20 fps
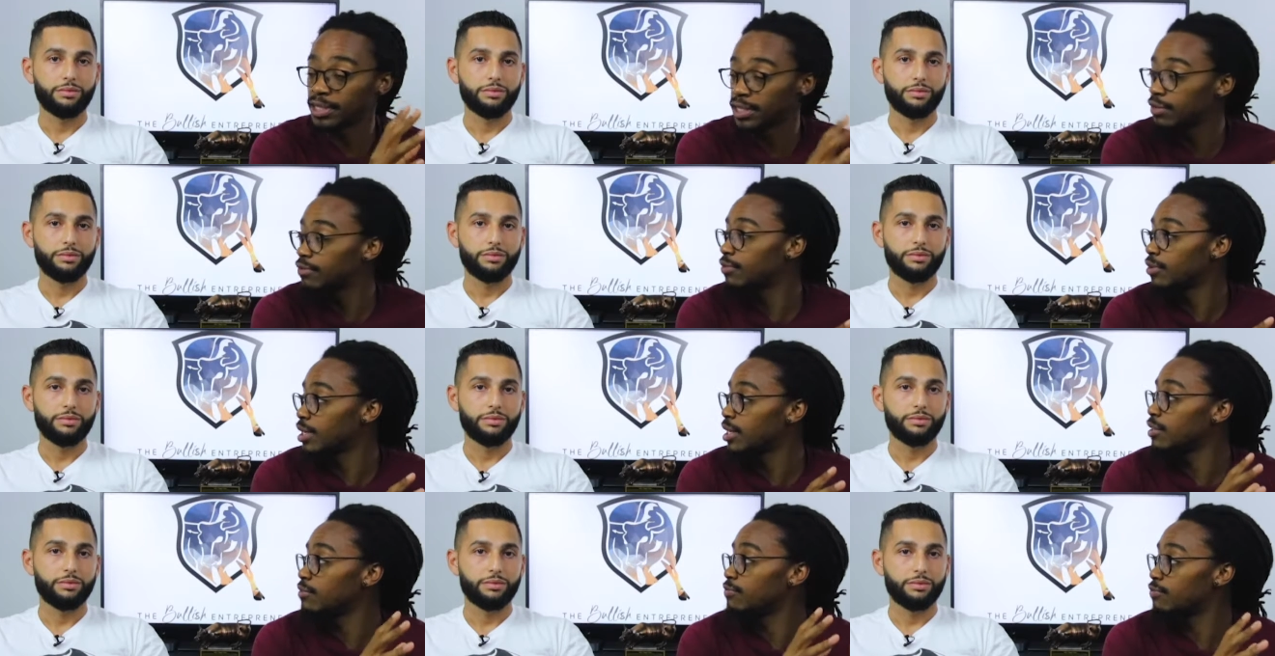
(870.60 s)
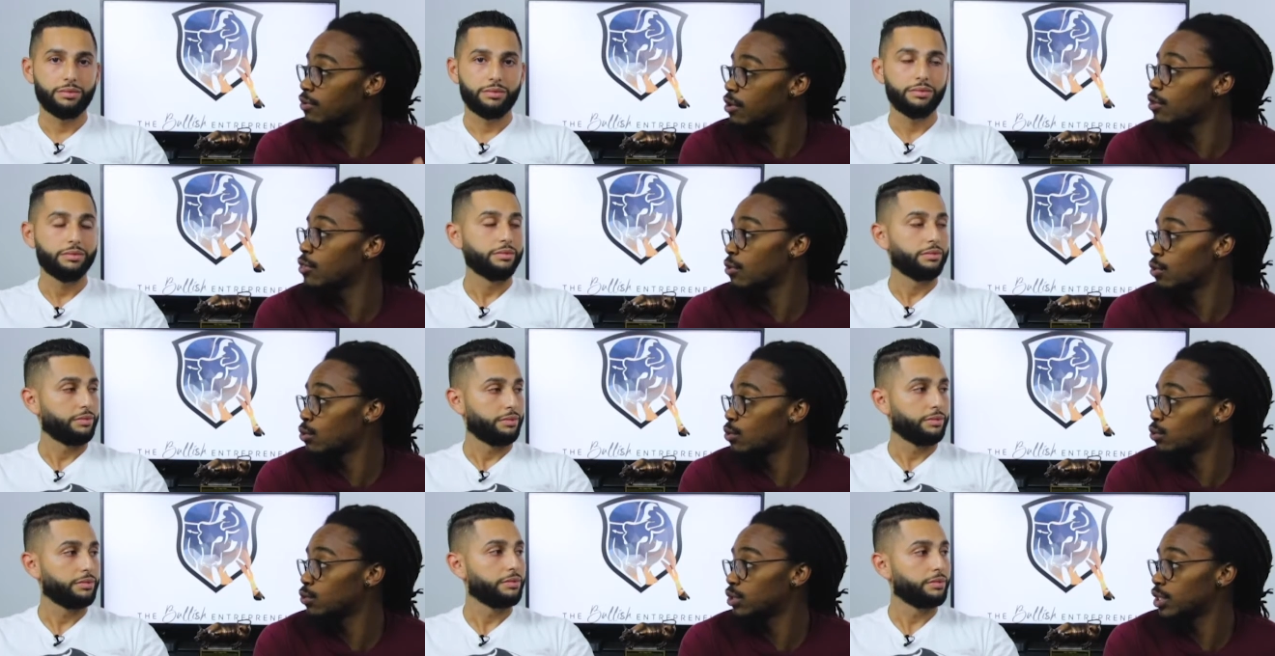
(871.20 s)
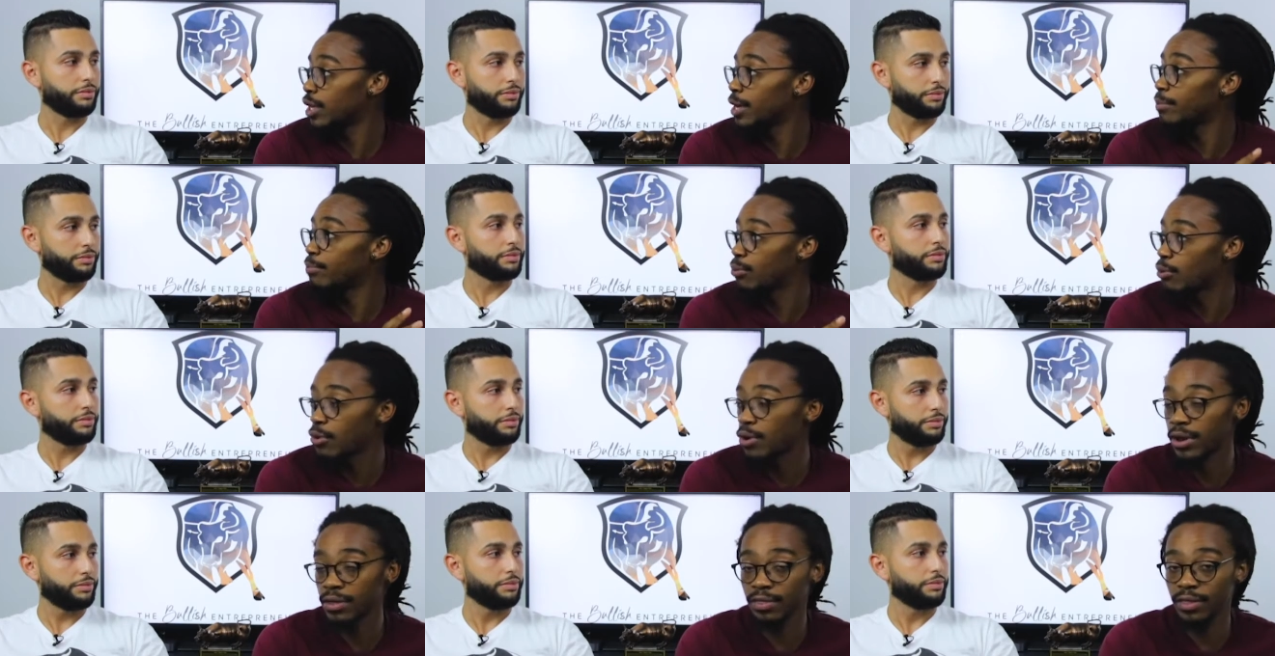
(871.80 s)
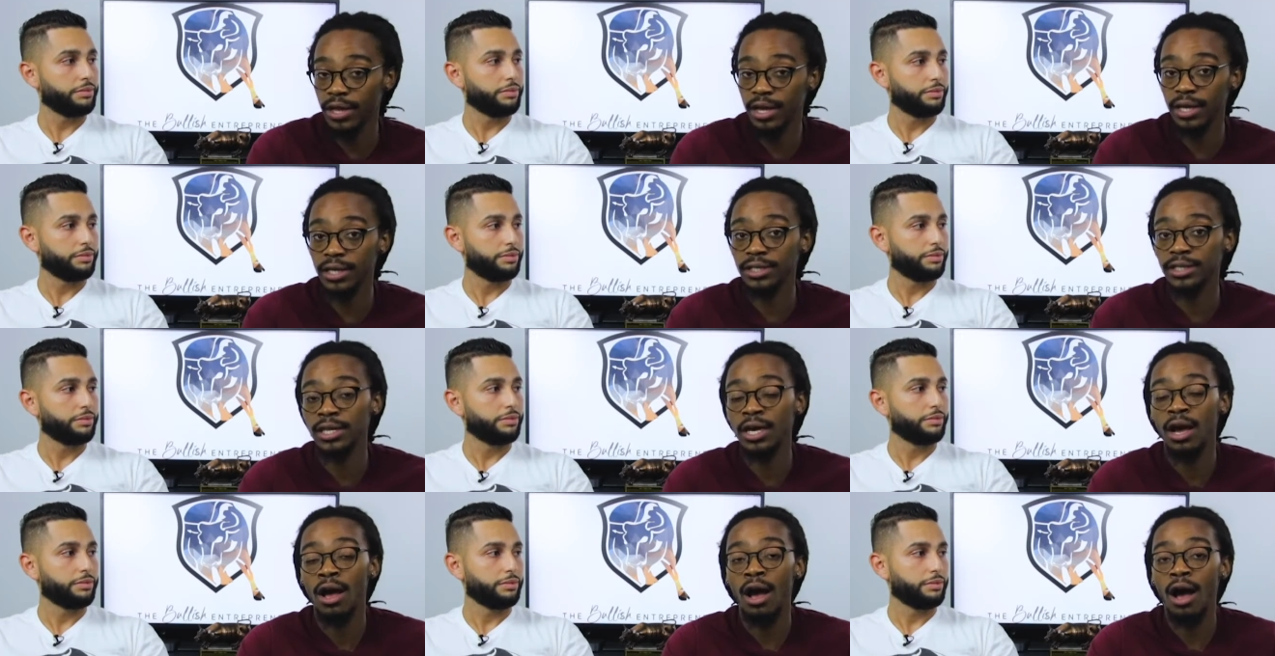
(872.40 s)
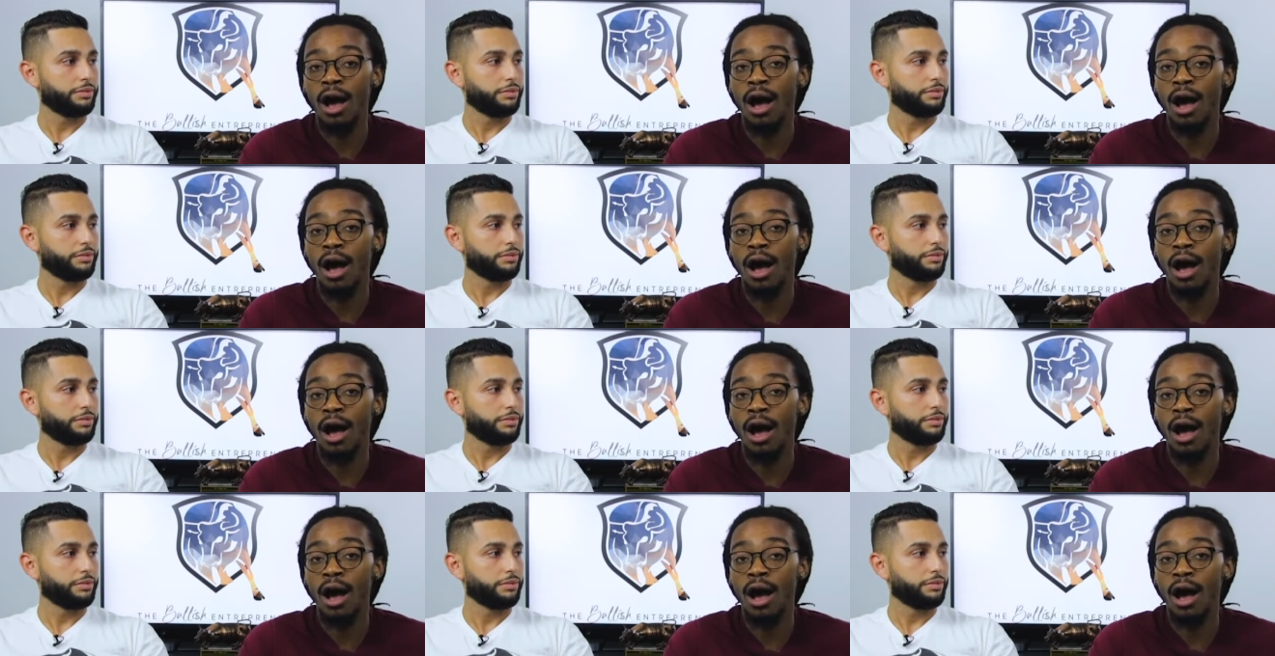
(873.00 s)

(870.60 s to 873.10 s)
Speaker 1: specifically for those mm -hmm. important things.